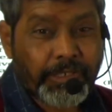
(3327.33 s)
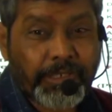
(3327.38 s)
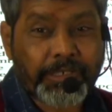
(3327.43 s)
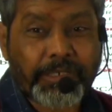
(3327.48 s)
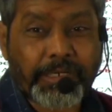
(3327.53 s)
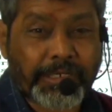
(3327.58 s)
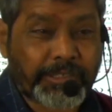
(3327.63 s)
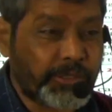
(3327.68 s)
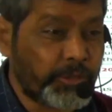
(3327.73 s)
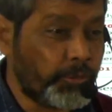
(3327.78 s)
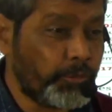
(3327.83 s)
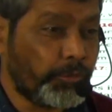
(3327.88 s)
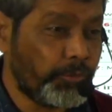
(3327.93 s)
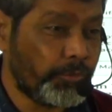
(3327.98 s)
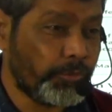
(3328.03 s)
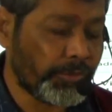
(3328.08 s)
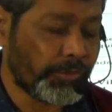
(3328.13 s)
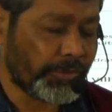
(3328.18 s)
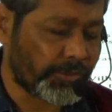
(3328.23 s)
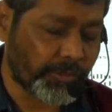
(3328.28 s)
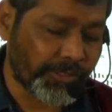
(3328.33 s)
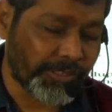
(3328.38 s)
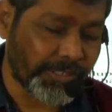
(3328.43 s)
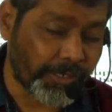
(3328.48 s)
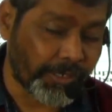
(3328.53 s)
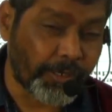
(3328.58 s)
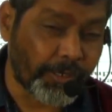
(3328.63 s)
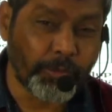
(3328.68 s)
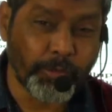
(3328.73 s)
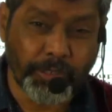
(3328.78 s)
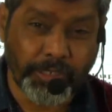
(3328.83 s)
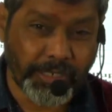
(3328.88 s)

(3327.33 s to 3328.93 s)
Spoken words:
Rahul